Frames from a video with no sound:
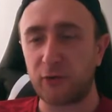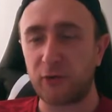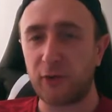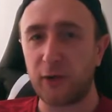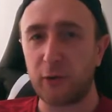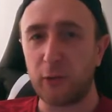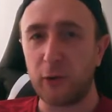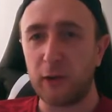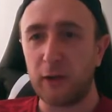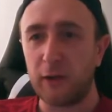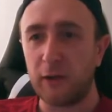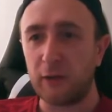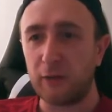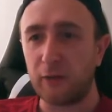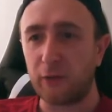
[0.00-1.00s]
still.
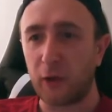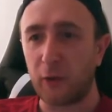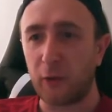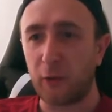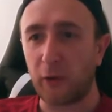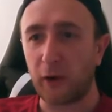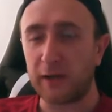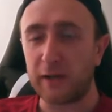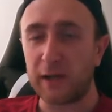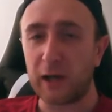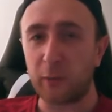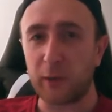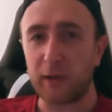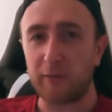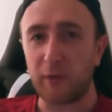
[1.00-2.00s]
So I can get
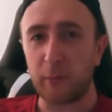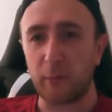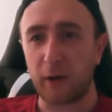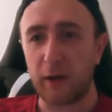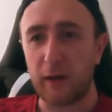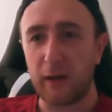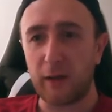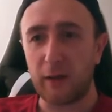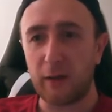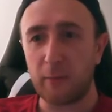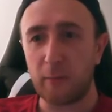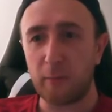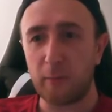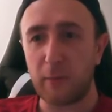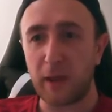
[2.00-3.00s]
away with it by
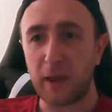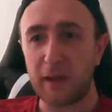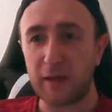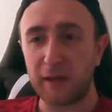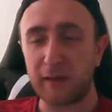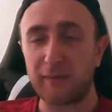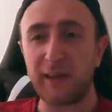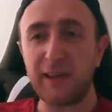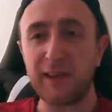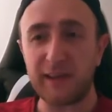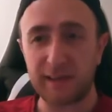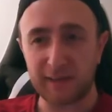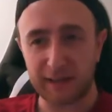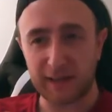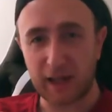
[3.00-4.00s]

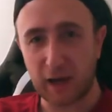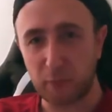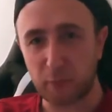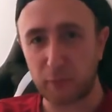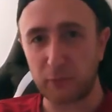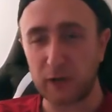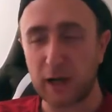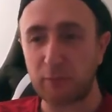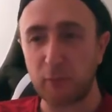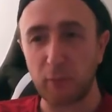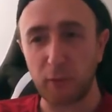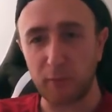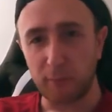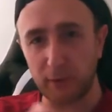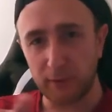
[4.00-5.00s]
faking the camera
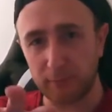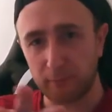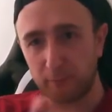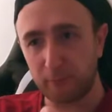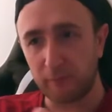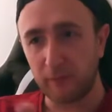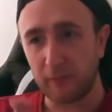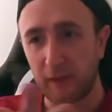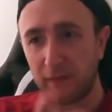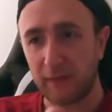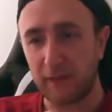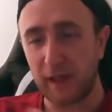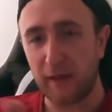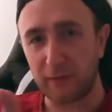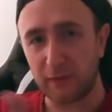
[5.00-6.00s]
movement at
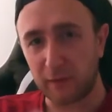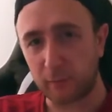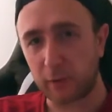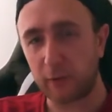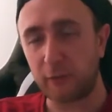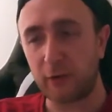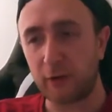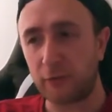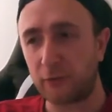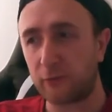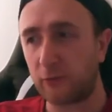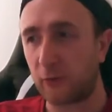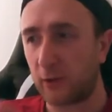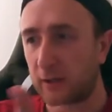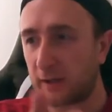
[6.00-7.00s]
the end of the process,
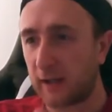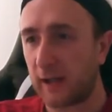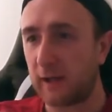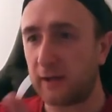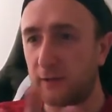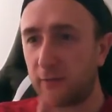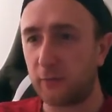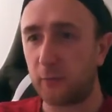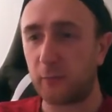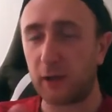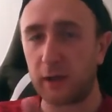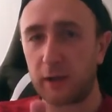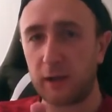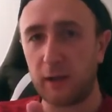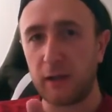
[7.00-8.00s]
so I can add in some
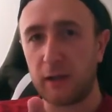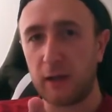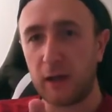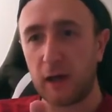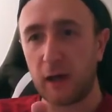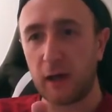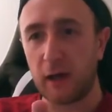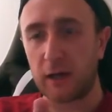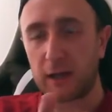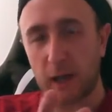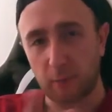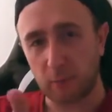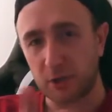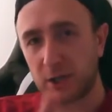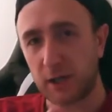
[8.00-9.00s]
like
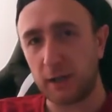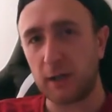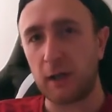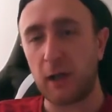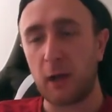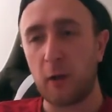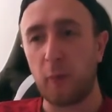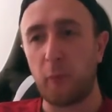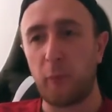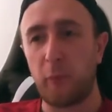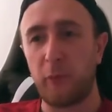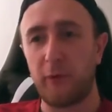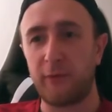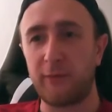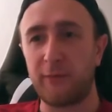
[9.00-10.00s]
camera shake,
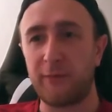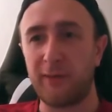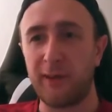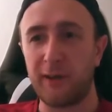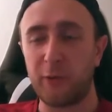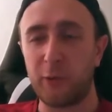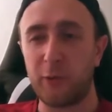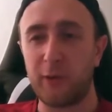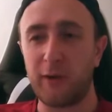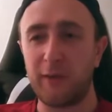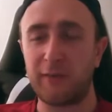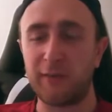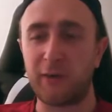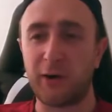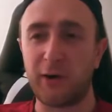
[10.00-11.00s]
but still
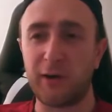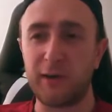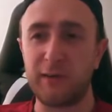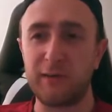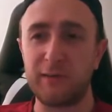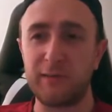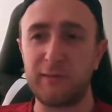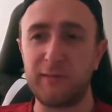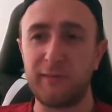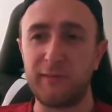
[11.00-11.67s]
it's kind of